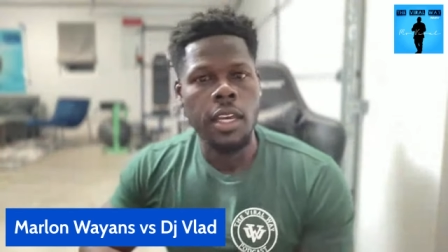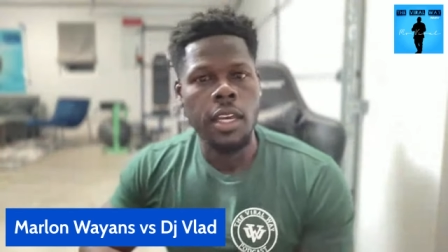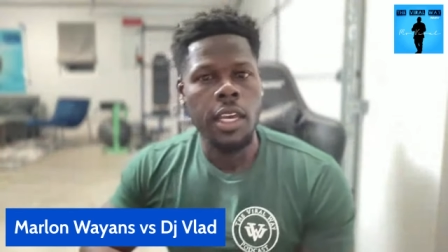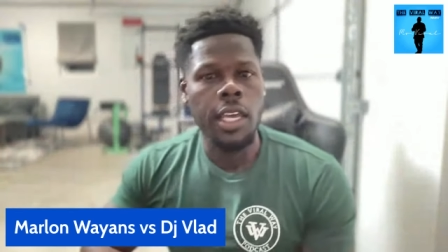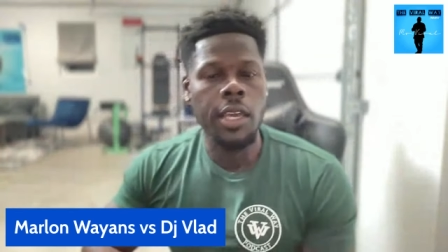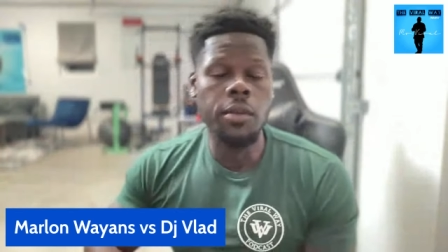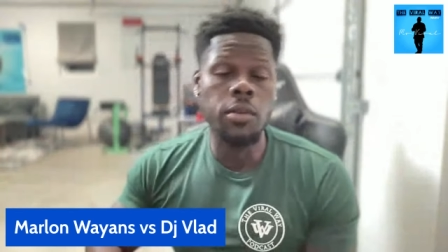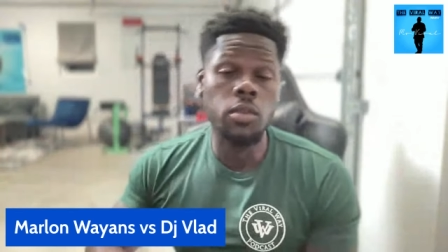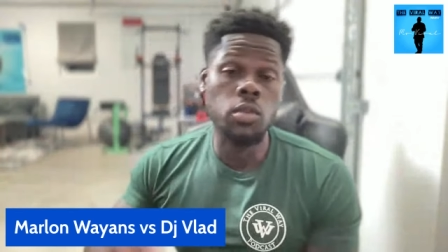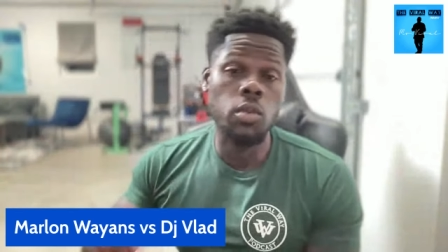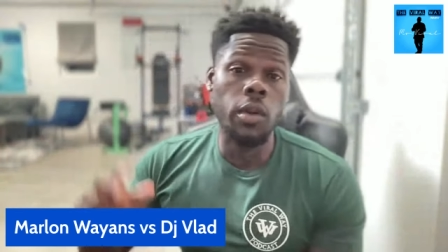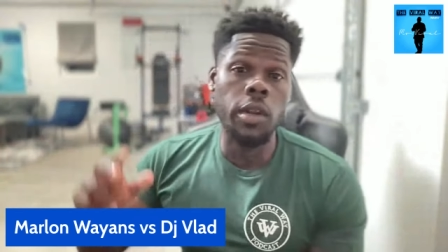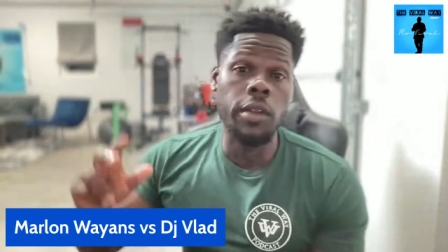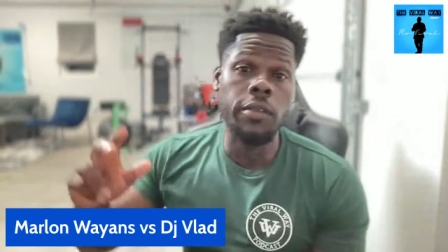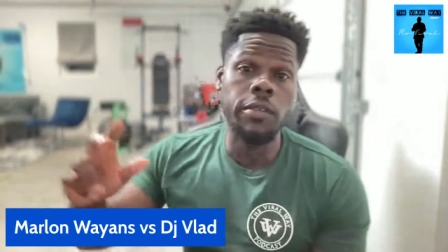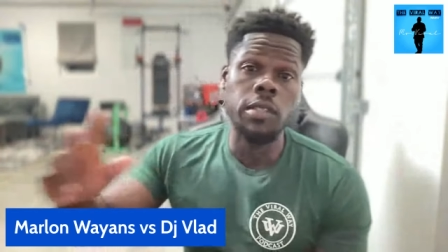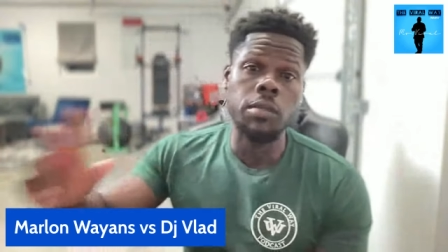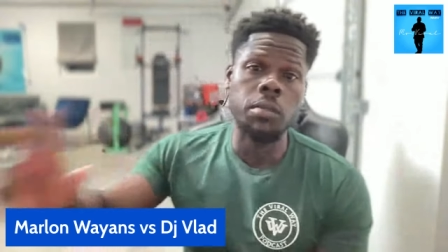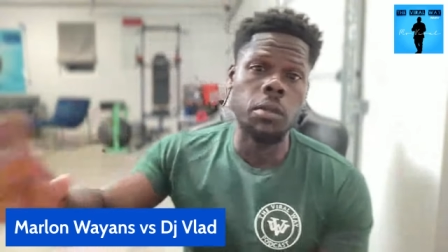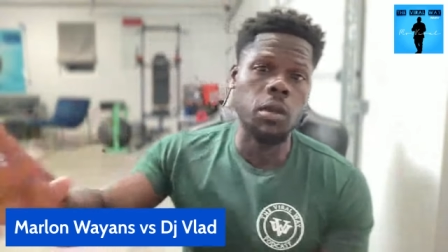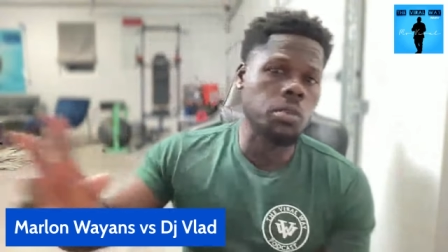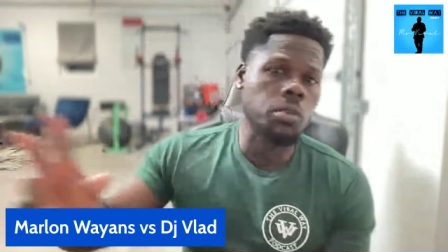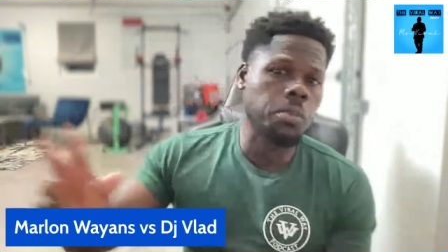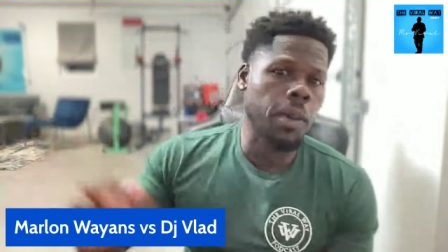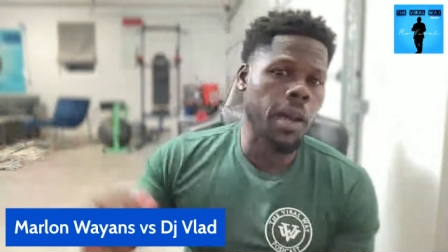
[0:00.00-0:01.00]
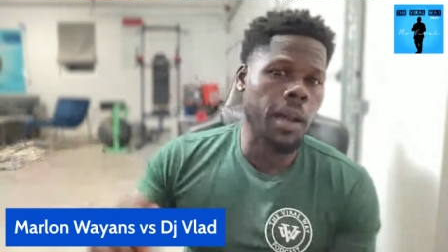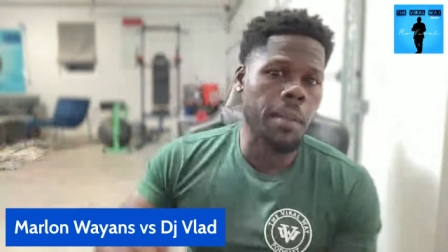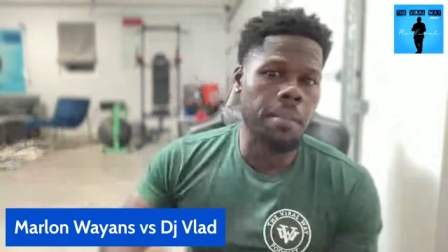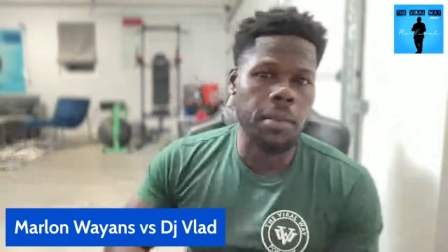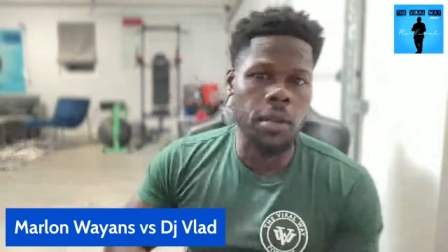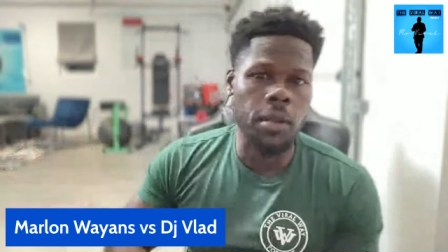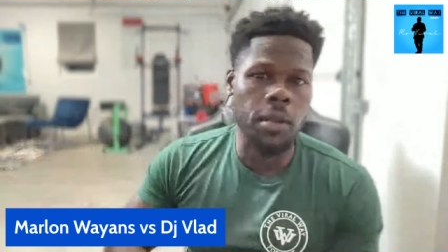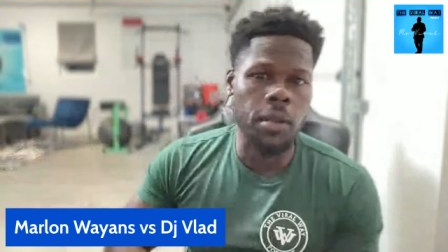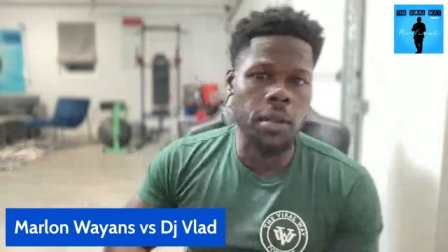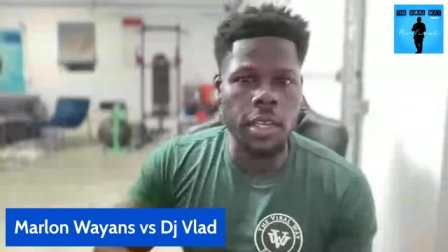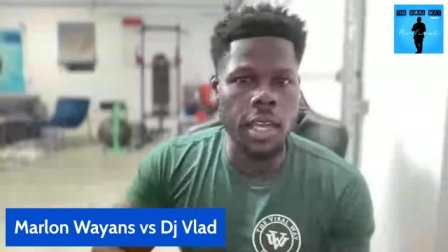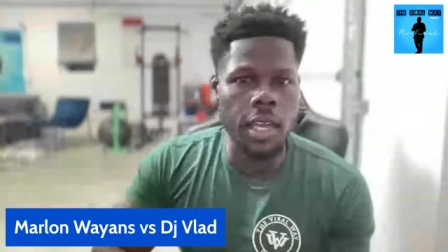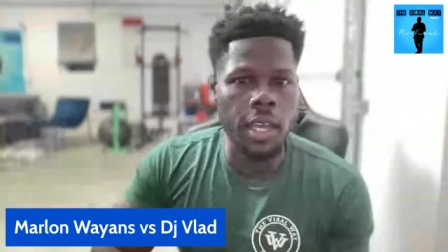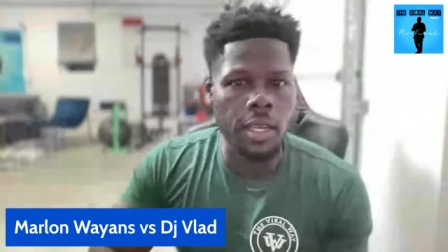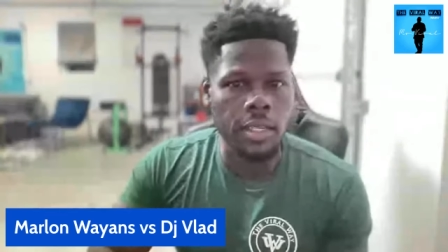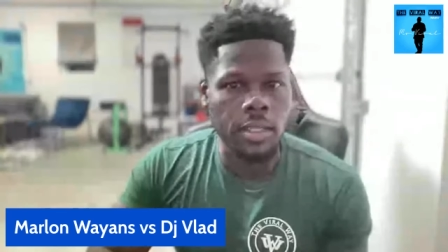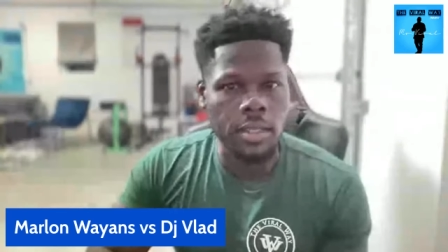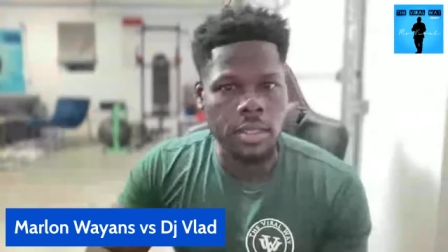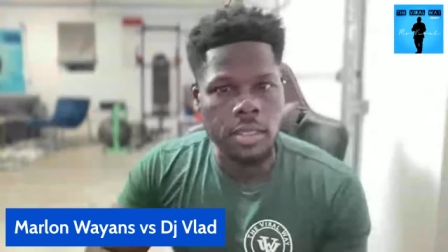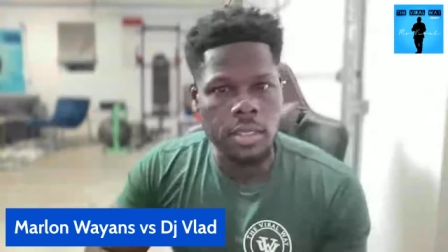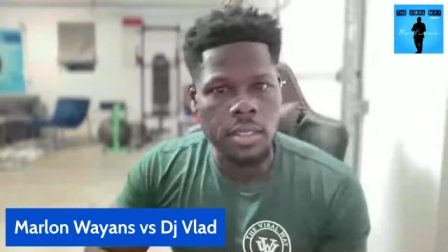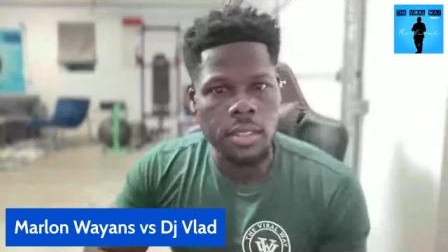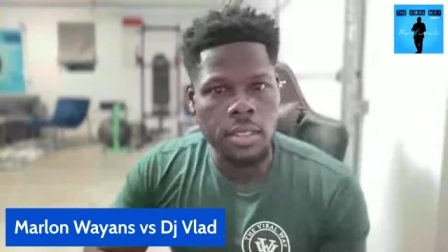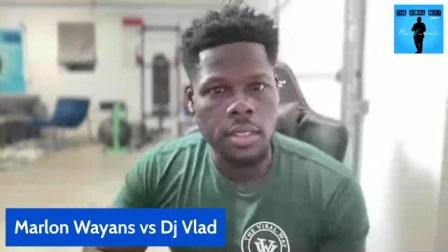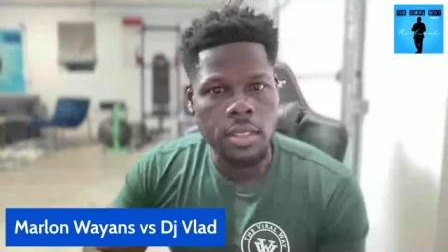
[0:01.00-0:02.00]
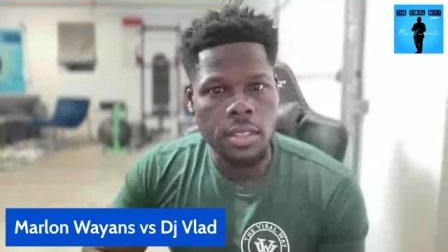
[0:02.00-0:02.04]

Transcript: He was one of his most popular guests.